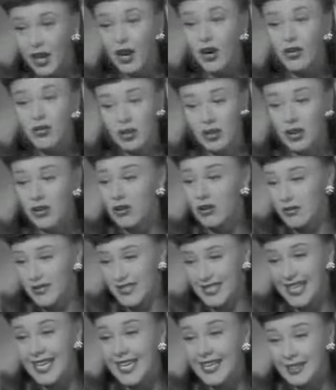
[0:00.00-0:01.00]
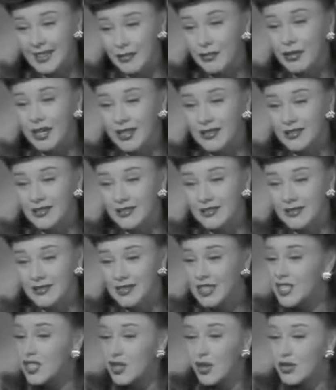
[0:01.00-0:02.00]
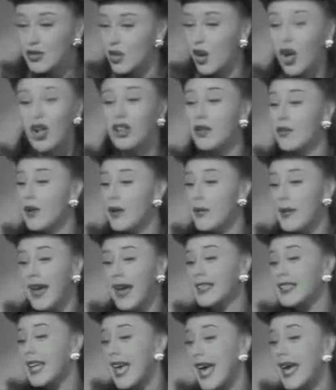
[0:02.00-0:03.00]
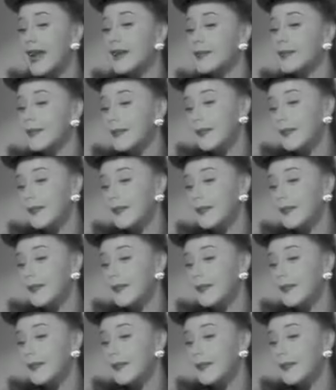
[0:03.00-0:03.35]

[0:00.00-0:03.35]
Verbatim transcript: Oh, Noah was late in the run. This goes all the way back to Adam.